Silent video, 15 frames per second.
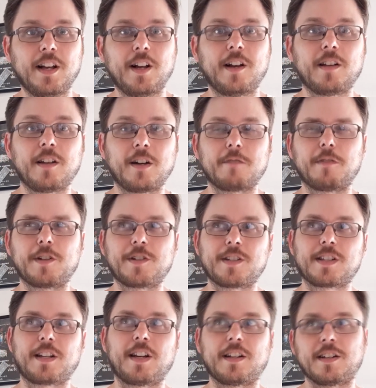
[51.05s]
along with
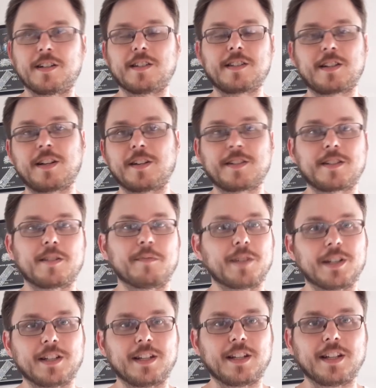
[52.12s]
just kind of discuss some
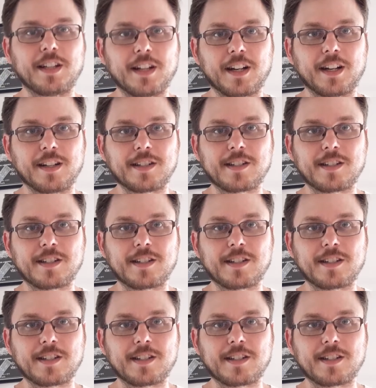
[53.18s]
of the